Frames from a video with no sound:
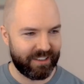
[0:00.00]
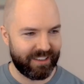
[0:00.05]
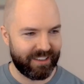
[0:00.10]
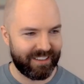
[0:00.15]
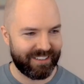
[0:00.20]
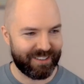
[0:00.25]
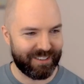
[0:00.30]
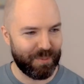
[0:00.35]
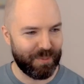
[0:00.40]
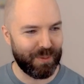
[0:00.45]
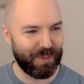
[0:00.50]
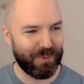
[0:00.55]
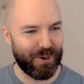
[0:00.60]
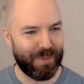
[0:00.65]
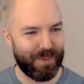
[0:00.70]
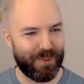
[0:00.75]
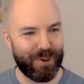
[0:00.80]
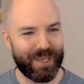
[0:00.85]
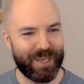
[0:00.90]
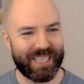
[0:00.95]
Some people are
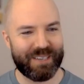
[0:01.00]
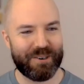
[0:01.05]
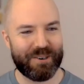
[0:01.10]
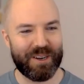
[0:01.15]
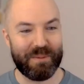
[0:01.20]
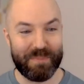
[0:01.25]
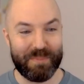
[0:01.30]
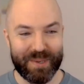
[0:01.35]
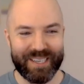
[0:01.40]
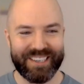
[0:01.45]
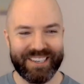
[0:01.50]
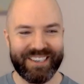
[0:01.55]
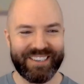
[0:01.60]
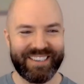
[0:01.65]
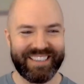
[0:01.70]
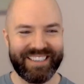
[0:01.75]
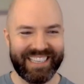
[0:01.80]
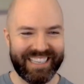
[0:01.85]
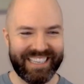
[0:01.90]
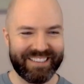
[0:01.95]
pointing out a beard.
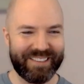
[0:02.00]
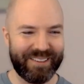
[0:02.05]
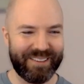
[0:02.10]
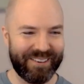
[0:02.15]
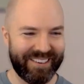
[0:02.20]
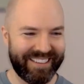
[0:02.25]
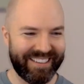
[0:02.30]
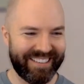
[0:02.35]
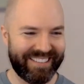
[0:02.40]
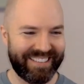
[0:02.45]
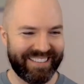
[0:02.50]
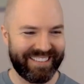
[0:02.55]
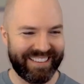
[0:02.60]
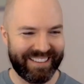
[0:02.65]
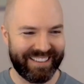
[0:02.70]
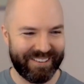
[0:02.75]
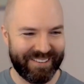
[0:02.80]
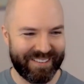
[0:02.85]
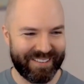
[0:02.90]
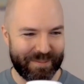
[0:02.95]
Yes, there is
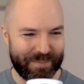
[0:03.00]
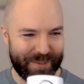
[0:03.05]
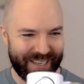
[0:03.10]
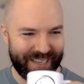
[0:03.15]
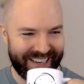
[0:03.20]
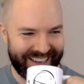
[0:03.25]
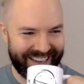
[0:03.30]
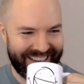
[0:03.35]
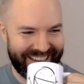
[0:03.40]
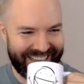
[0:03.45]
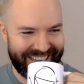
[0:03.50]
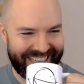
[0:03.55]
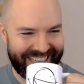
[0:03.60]
a beard.